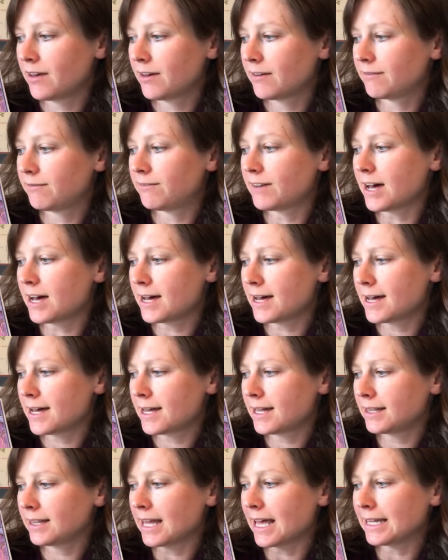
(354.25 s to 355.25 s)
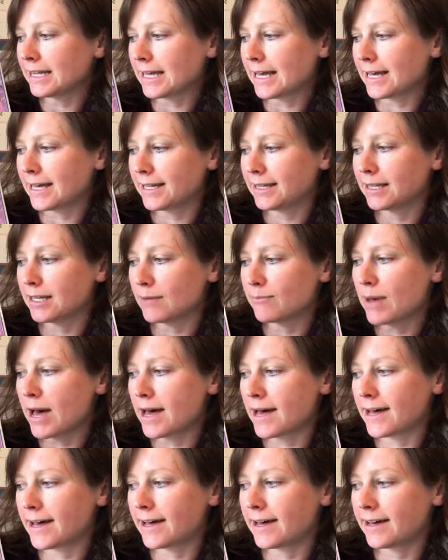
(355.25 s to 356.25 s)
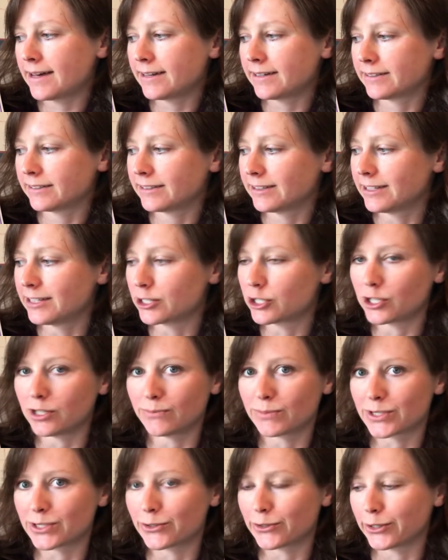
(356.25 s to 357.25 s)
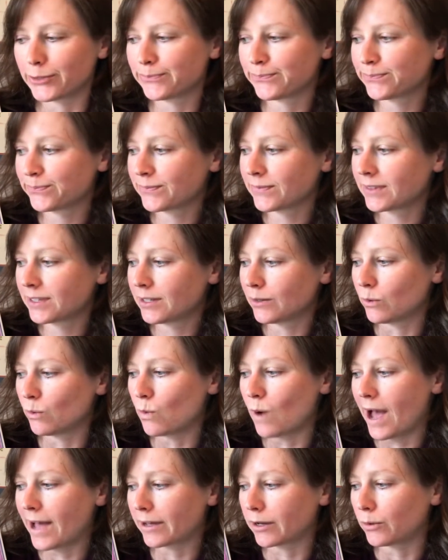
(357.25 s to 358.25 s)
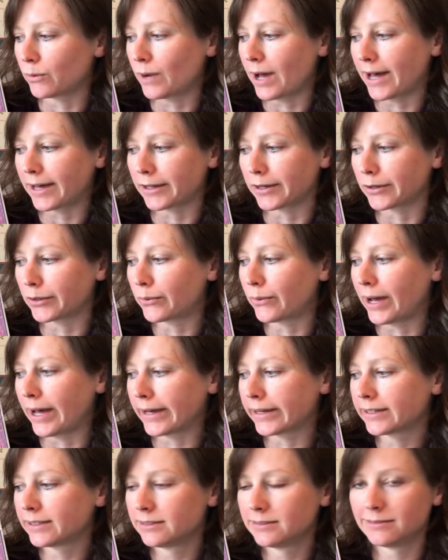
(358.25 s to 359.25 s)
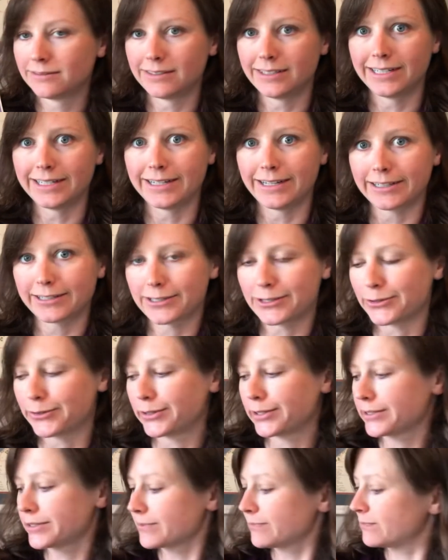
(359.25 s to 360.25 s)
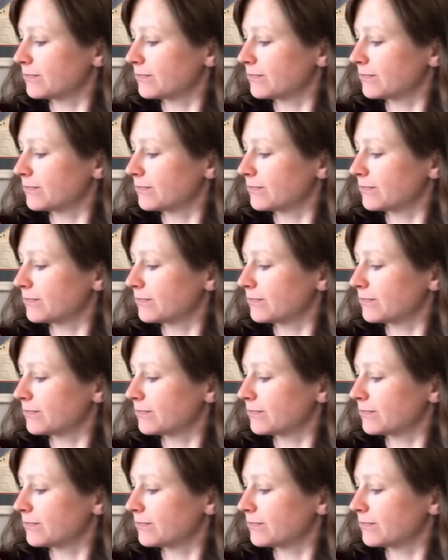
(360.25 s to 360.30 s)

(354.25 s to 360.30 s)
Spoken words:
Fa la la la ba, the sheep snore. Wacka wacka quack, the duck snores.